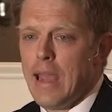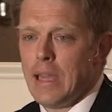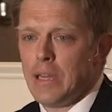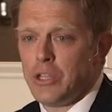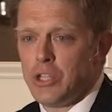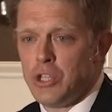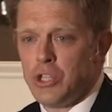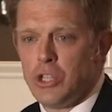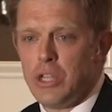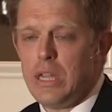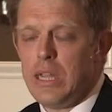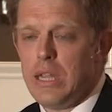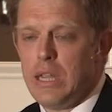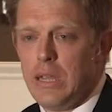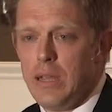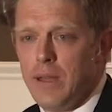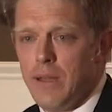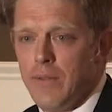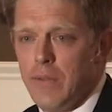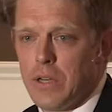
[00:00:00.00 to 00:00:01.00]
and
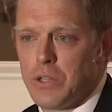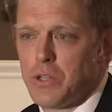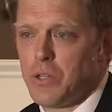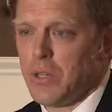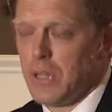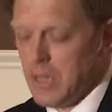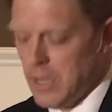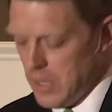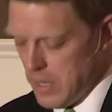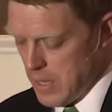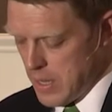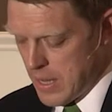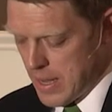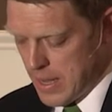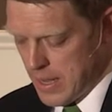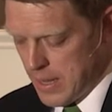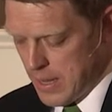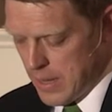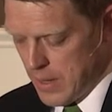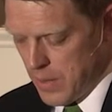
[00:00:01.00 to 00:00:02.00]
she eventually
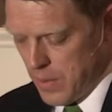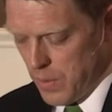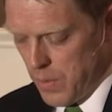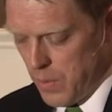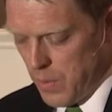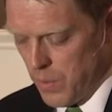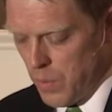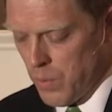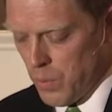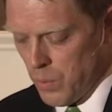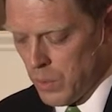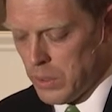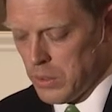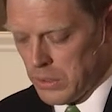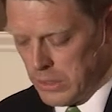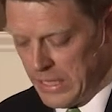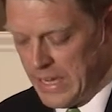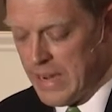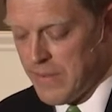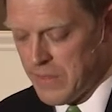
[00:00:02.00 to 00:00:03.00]
uh,
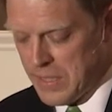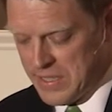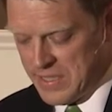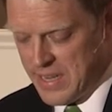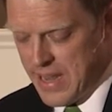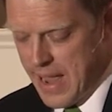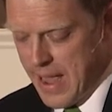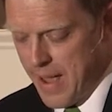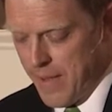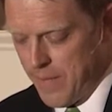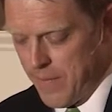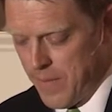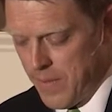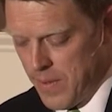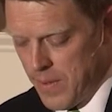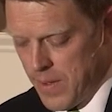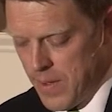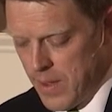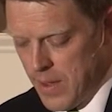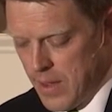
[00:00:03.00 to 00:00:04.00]
would leave the staff
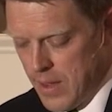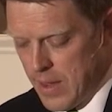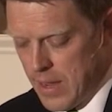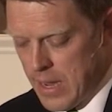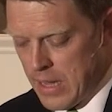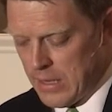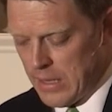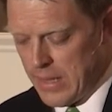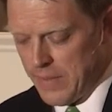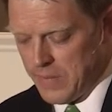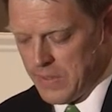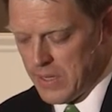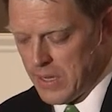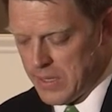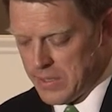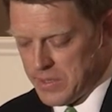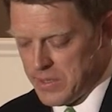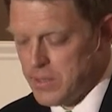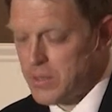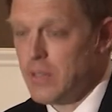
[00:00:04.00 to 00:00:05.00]
and left
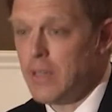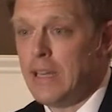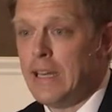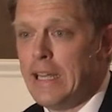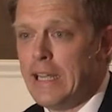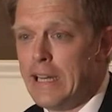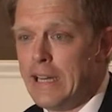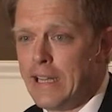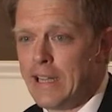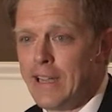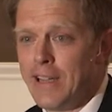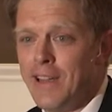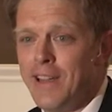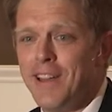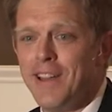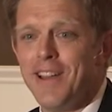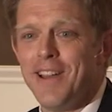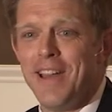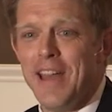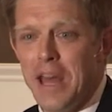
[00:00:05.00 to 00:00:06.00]
us needing
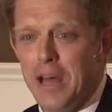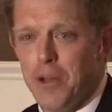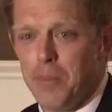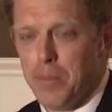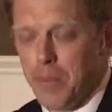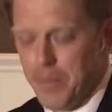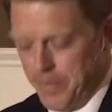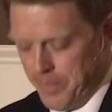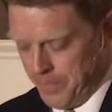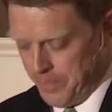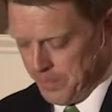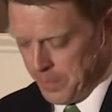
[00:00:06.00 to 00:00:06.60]
help.